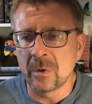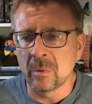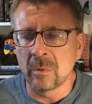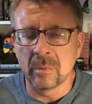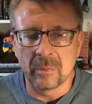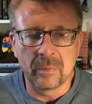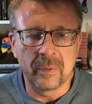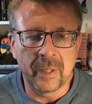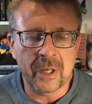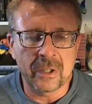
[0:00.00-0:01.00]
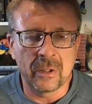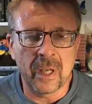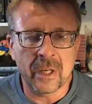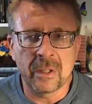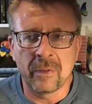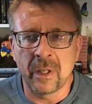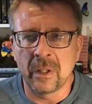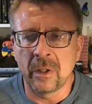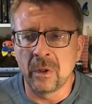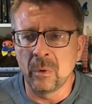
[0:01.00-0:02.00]
to actually activate
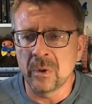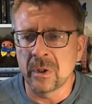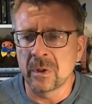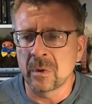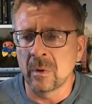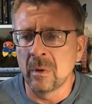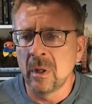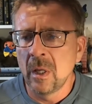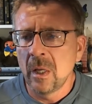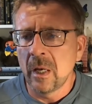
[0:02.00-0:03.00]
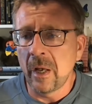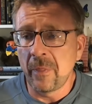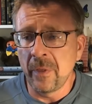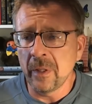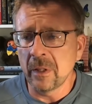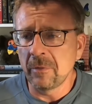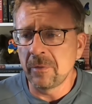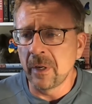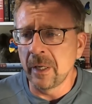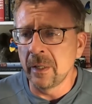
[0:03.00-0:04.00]
it and use it. So I think they're
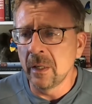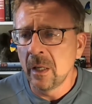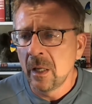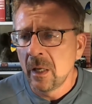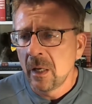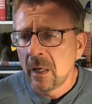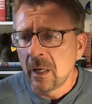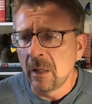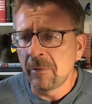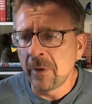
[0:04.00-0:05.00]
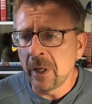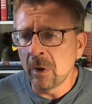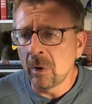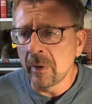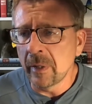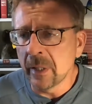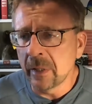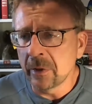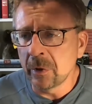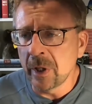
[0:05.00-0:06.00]
fine. Alfredo,
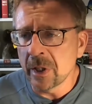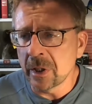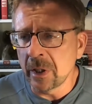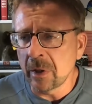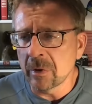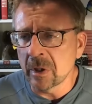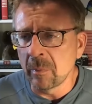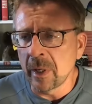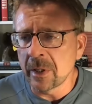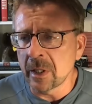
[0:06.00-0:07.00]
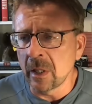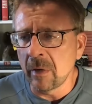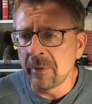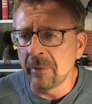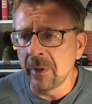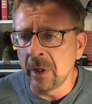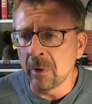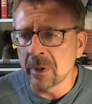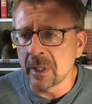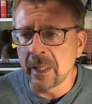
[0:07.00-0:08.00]
another donation. Thank you so much. I love the
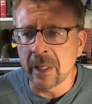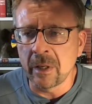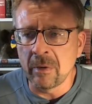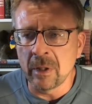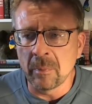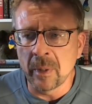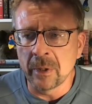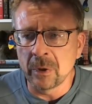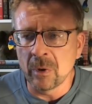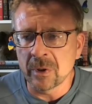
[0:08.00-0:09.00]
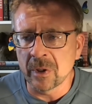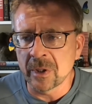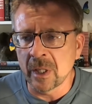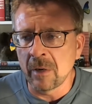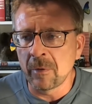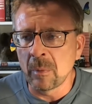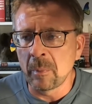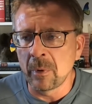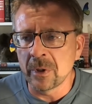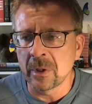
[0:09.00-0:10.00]
videos. I like hearing about USSR from a
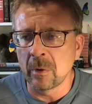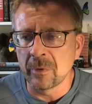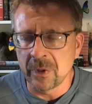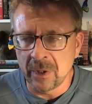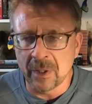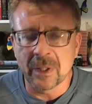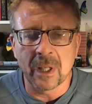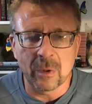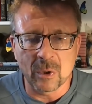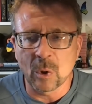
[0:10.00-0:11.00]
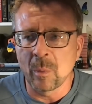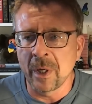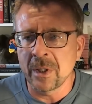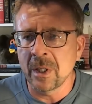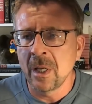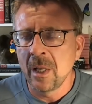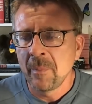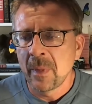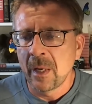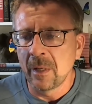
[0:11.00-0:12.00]
person who's seen it. Thank you so much.
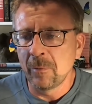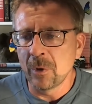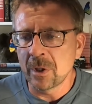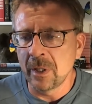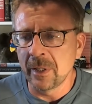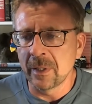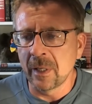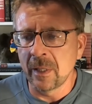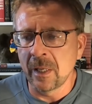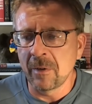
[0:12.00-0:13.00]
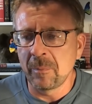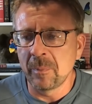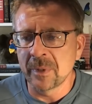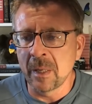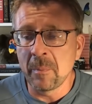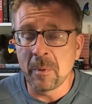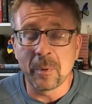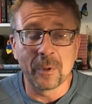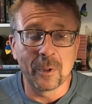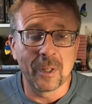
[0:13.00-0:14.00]
Unfortunately, some
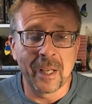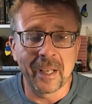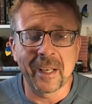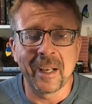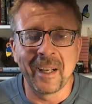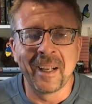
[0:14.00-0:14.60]
people don't like